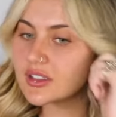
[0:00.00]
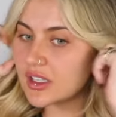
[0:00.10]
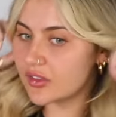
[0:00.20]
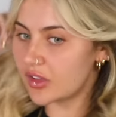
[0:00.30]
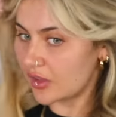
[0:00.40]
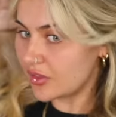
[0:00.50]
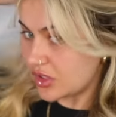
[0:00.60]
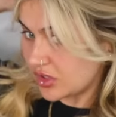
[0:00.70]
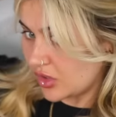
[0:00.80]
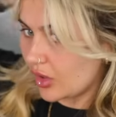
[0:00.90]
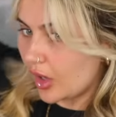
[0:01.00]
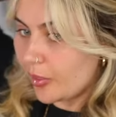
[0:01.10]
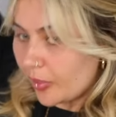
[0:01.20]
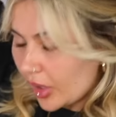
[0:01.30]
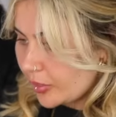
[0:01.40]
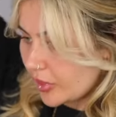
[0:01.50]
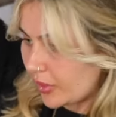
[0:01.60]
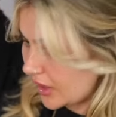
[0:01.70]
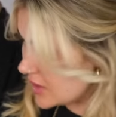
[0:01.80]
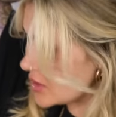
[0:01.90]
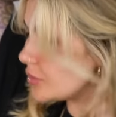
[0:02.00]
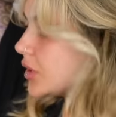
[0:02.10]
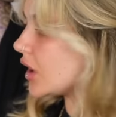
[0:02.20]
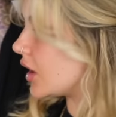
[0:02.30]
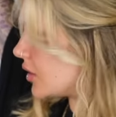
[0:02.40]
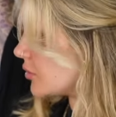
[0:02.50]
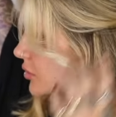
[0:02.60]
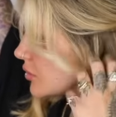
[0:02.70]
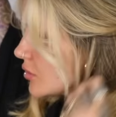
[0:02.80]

see if you even just got a couple of bits and put it on,